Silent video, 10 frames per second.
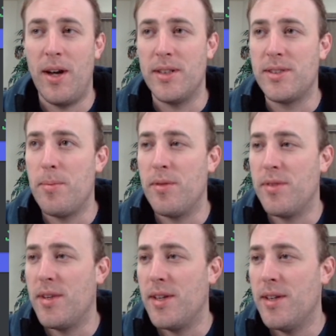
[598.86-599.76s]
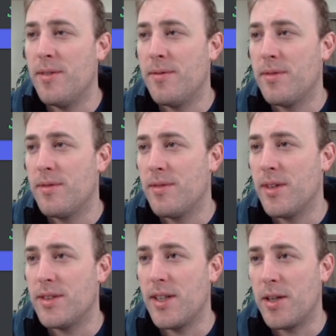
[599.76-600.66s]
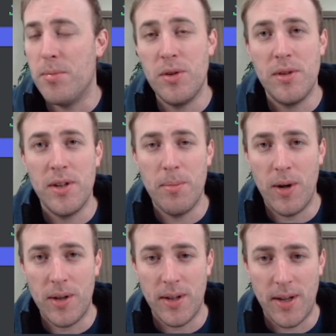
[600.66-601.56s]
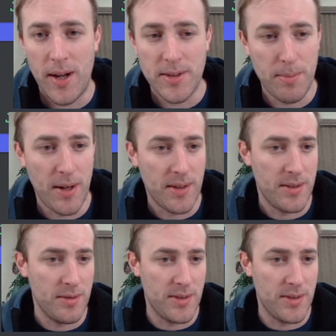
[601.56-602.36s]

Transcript: some of the, let's say, community marketing aspect of